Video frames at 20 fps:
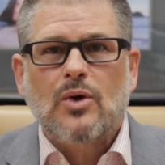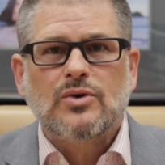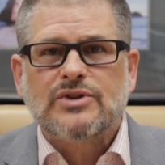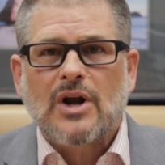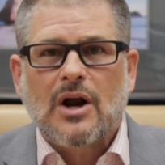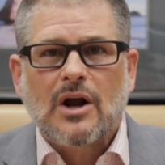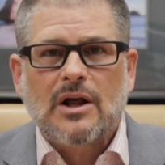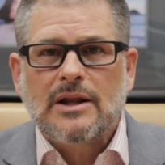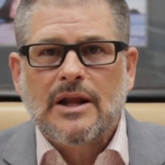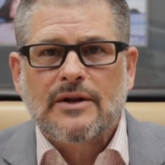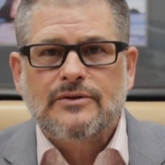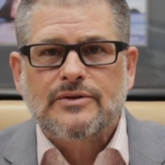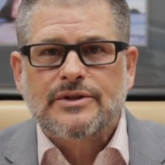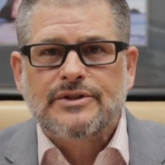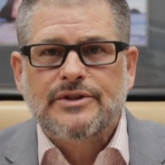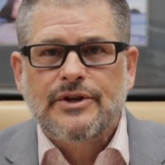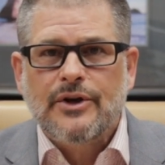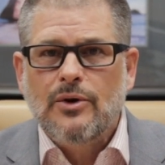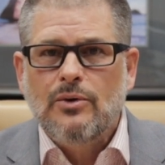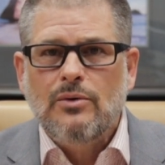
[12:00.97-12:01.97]
Ozark
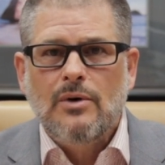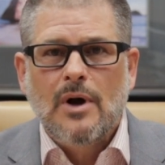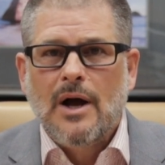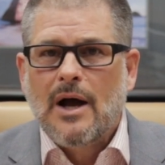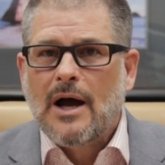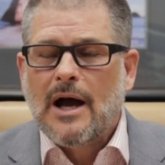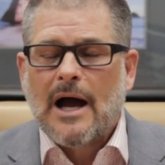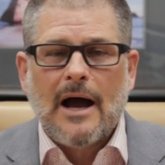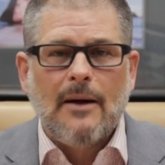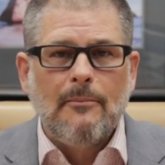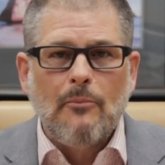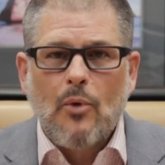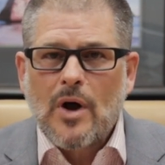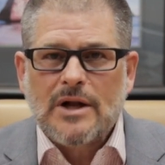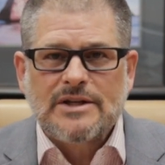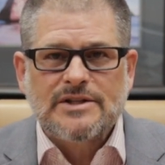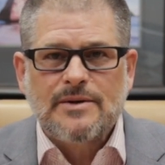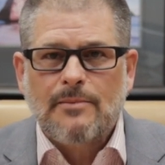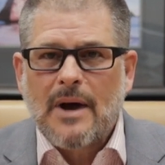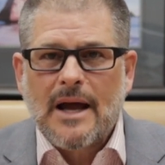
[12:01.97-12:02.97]
Electric too. I'm
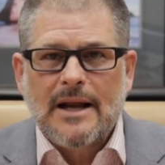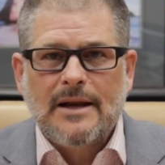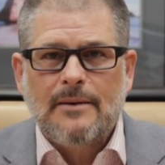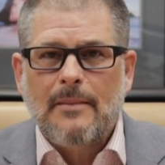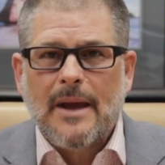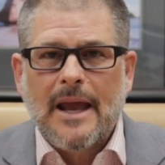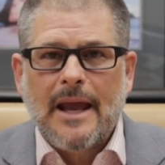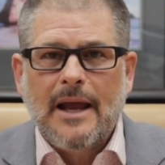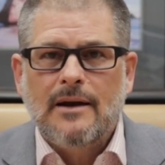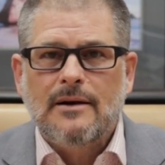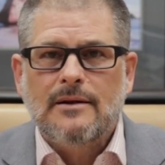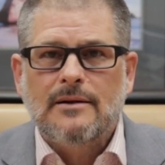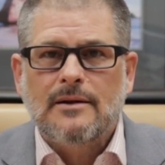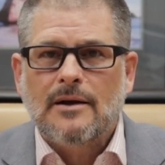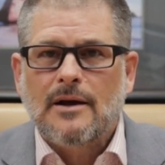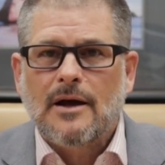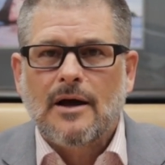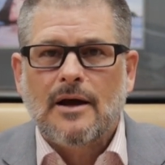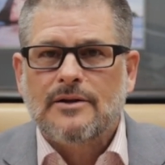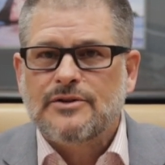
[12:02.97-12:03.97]
watching my demand.
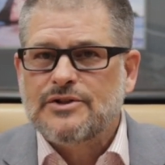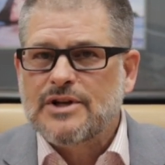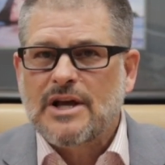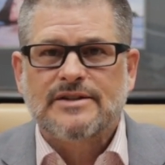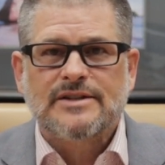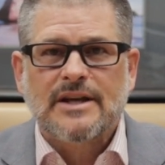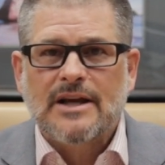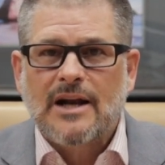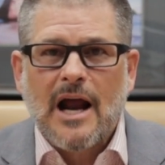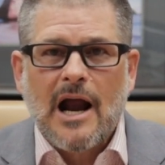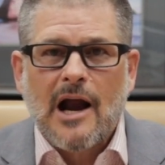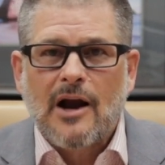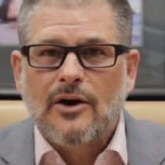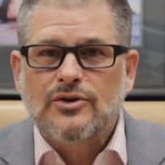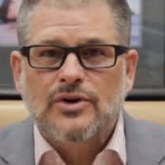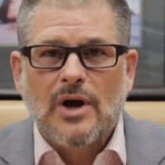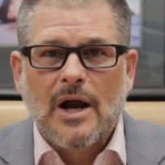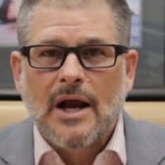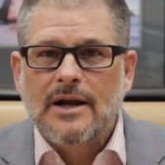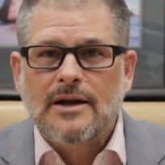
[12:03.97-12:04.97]
Jessica and I are
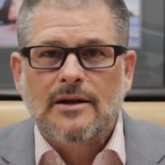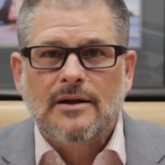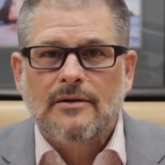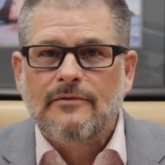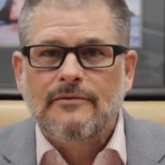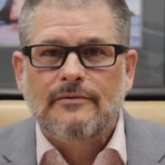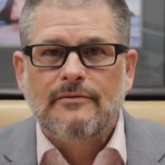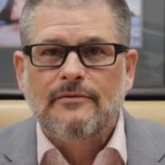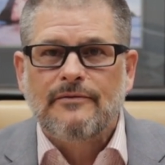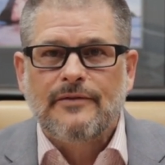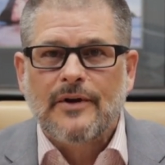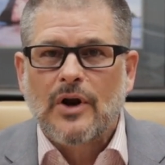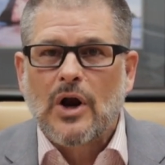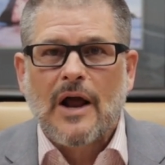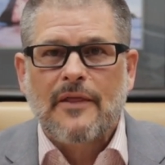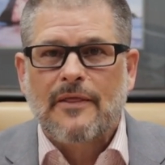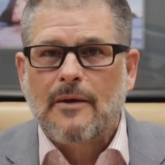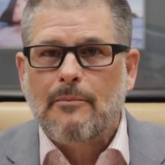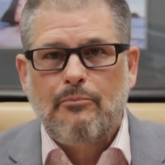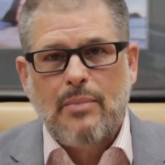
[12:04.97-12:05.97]
trying to figure
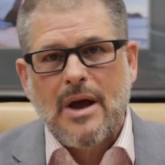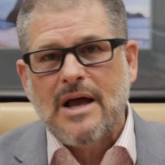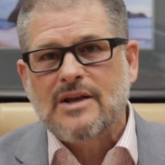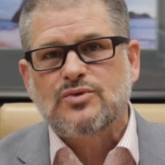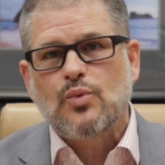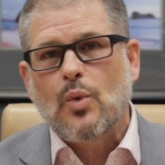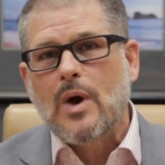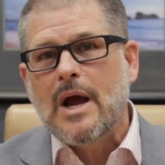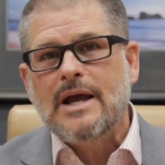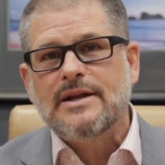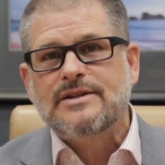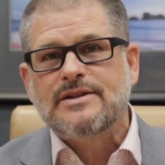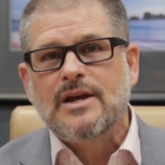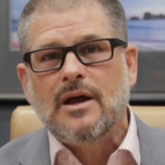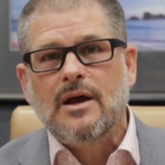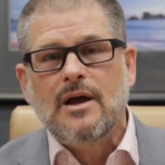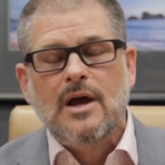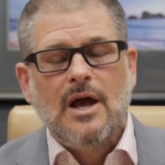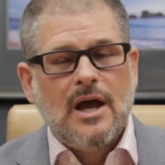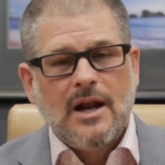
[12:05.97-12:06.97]
out the best way
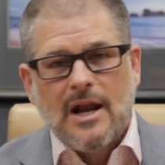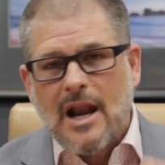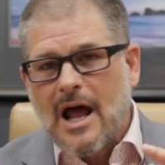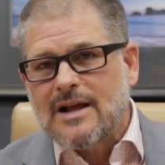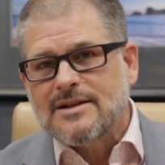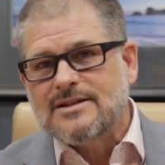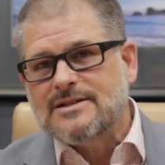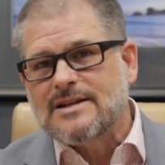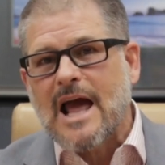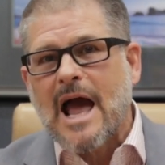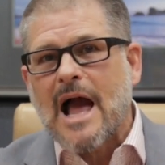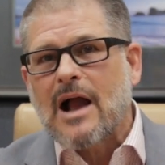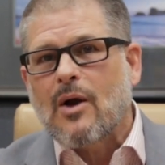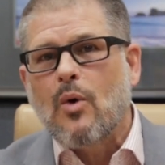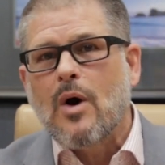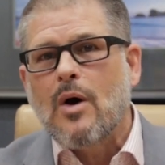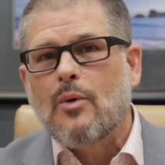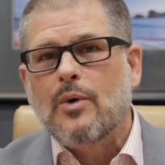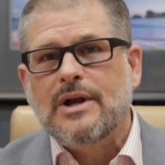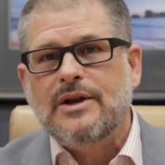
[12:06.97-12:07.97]
to not
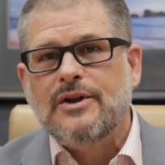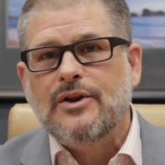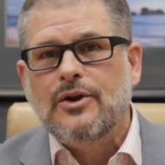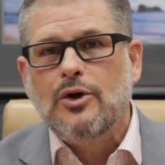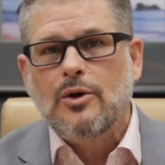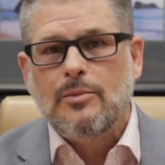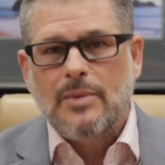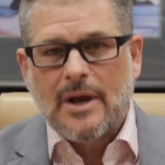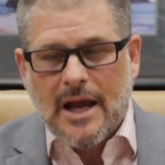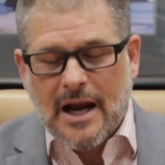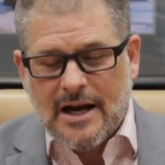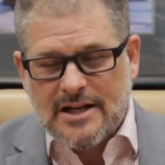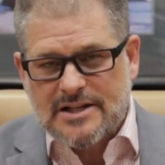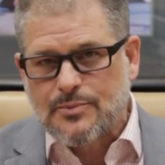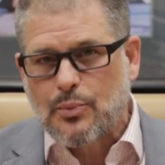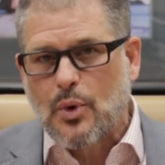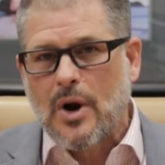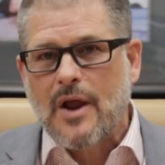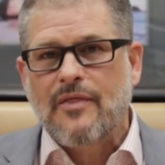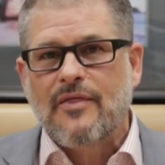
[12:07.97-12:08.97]
stack what we do, but kind of
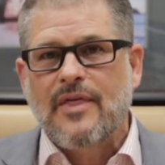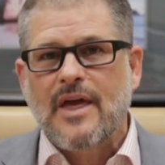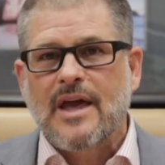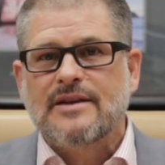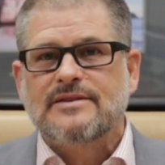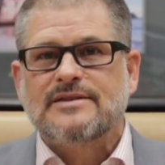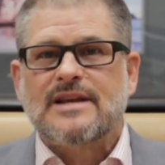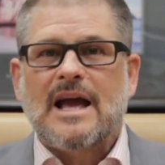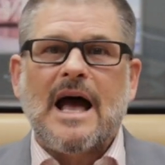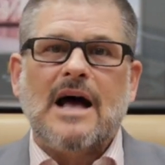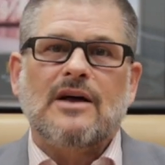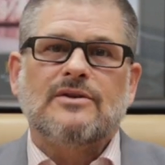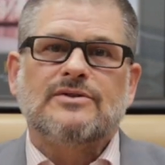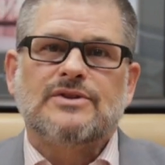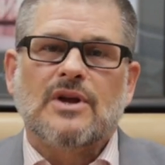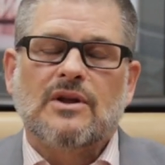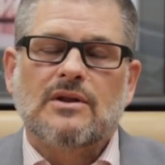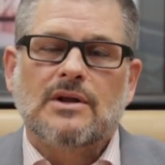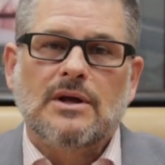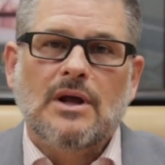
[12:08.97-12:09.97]
spread things out
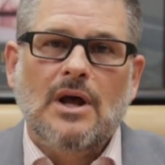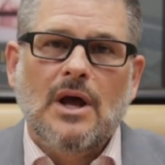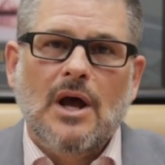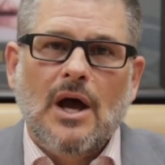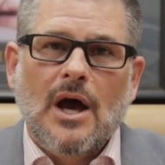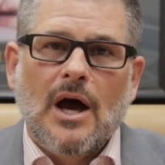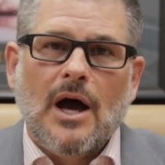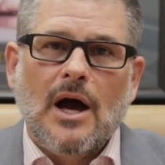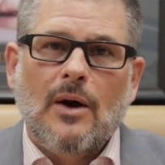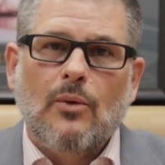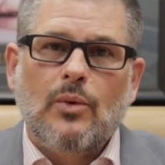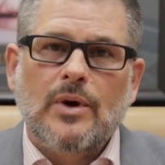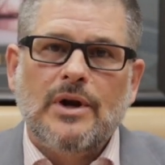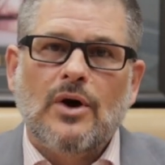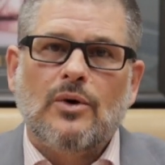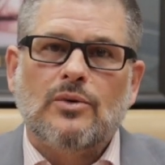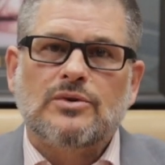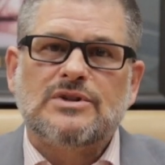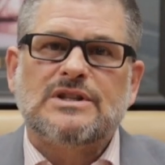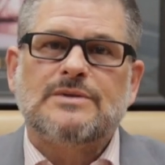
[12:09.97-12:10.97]
so that we
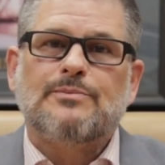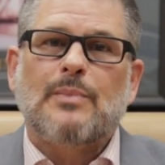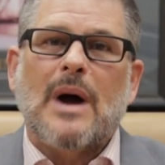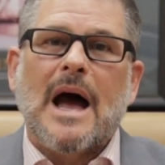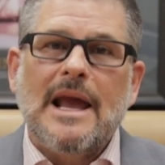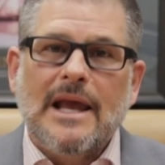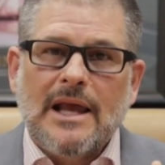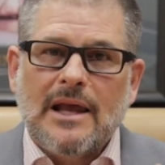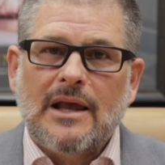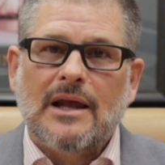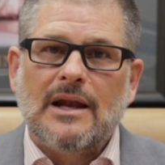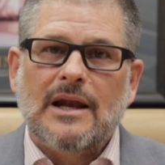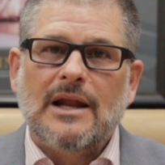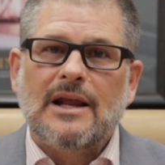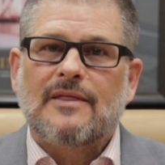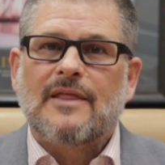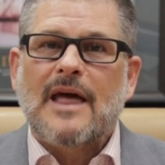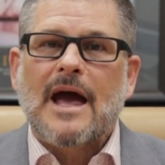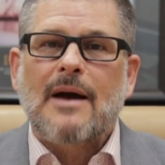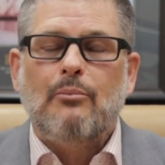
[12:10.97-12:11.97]
don't spike and
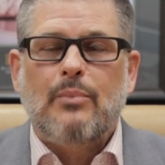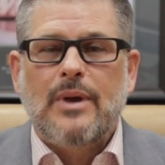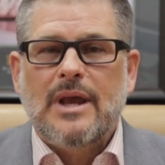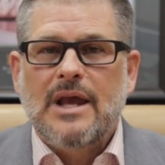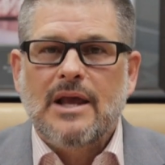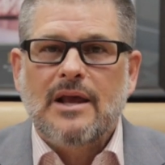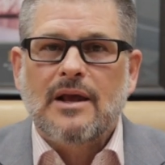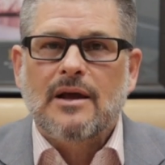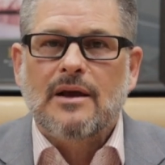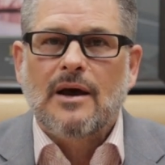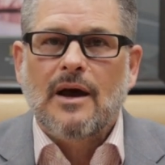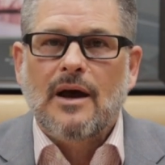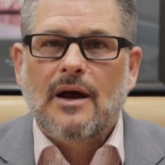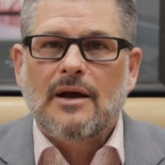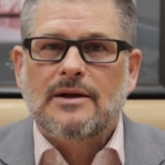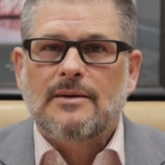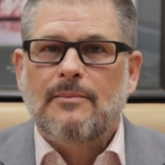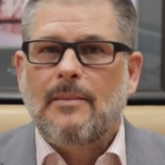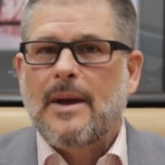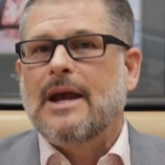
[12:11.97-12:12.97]
hit that peak
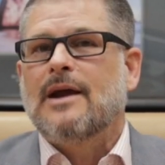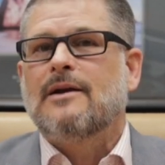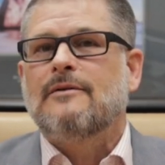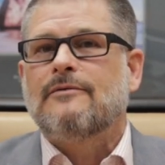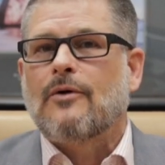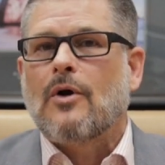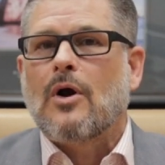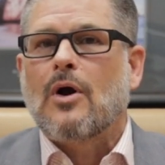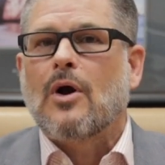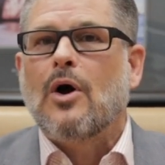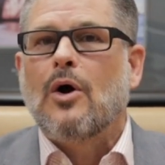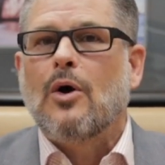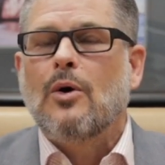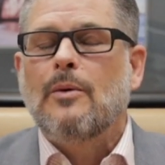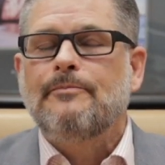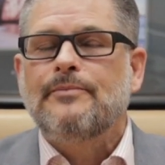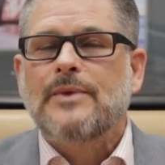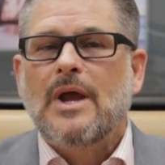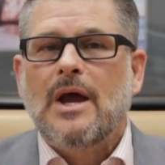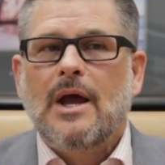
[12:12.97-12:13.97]
demand for our
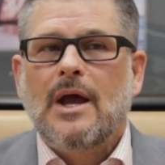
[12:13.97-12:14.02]
home.